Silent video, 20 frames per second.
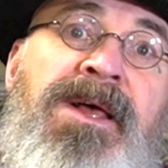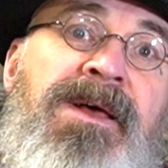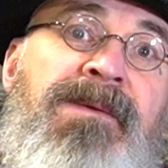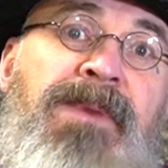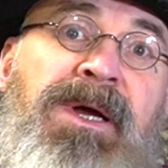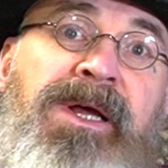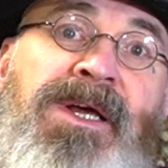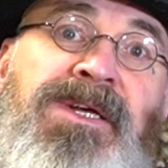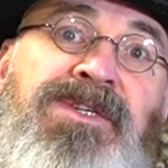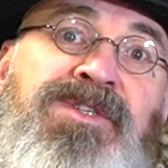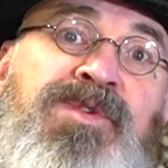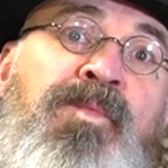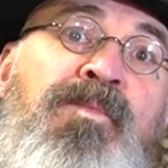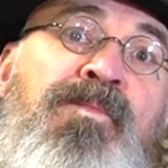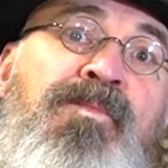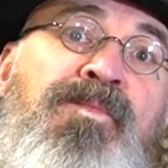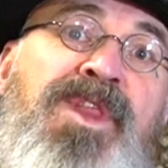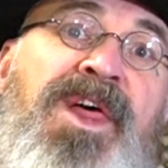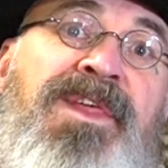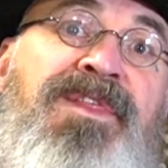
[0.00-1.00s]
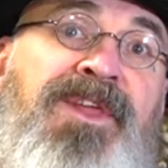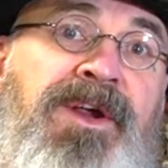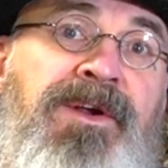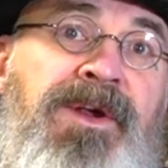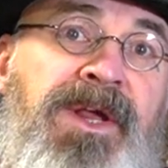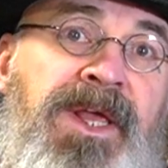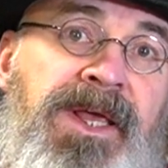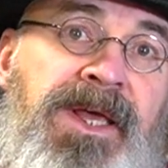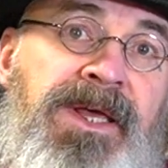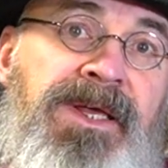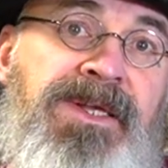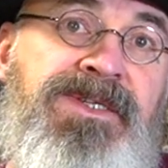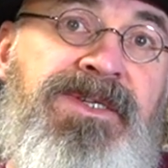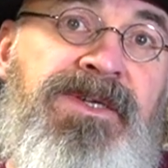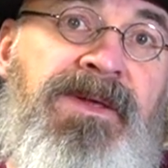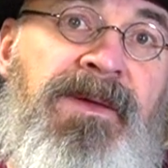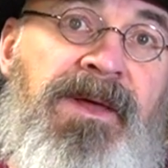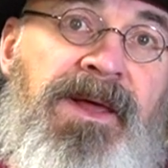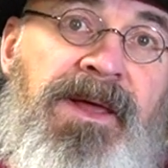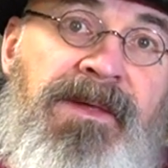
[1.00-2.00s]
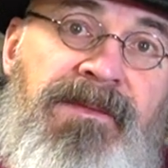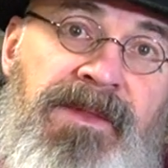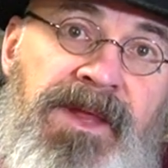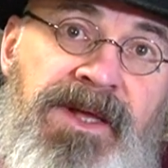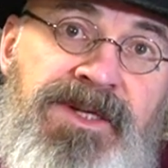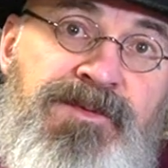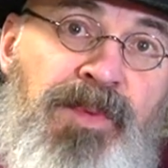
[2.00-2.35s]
Because the theory is, and this